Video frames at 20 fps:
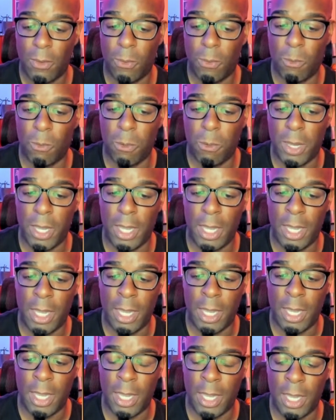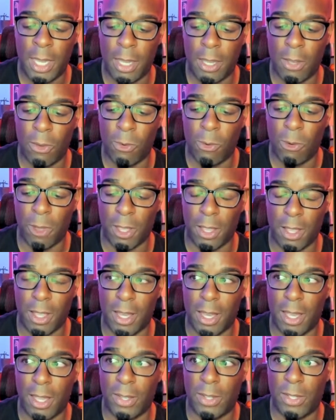we
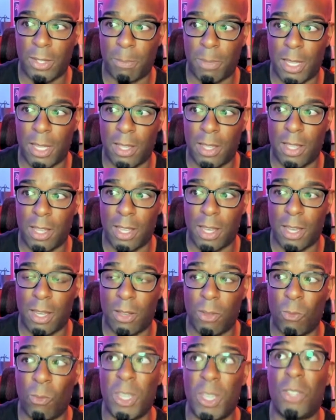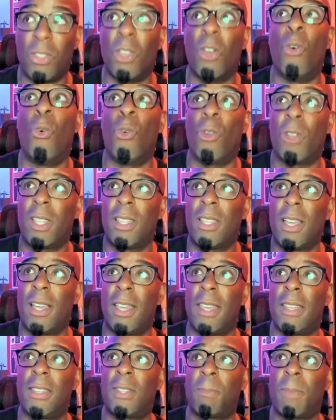organize but not we
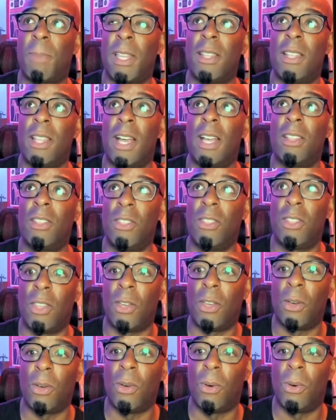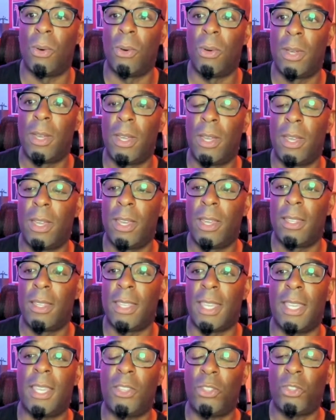organize but not know
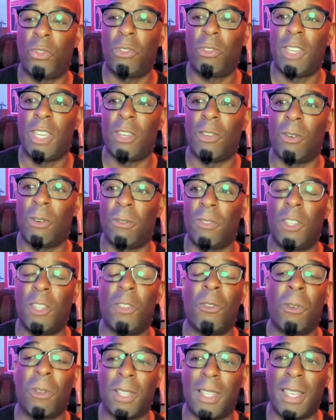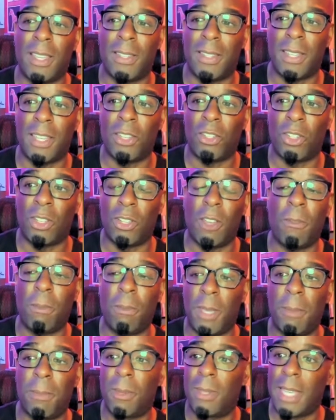the history of the organization of
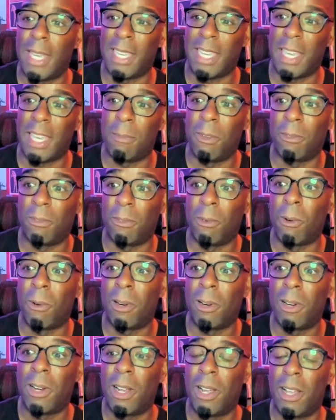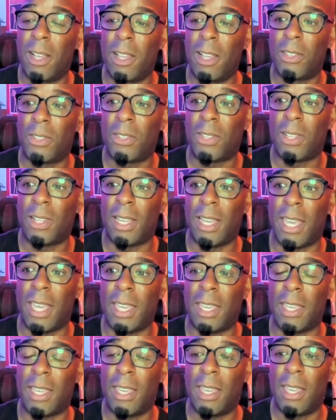people that came before. So
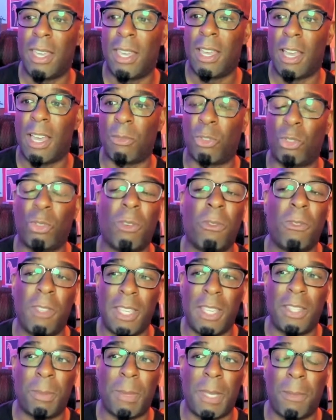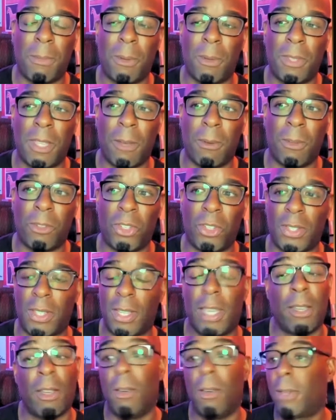like I'm sure for these people they were just
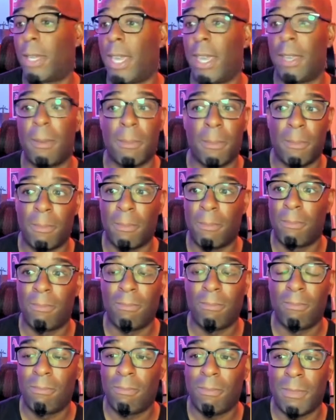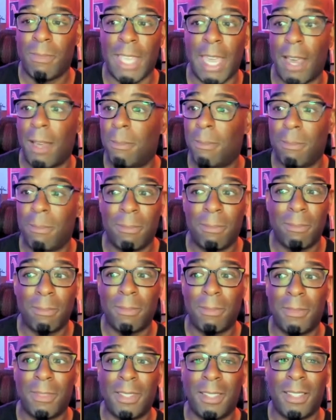like, okay, yeah,
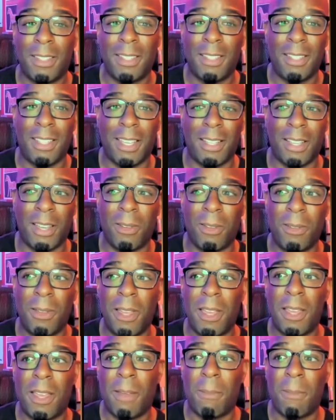you yeah. know,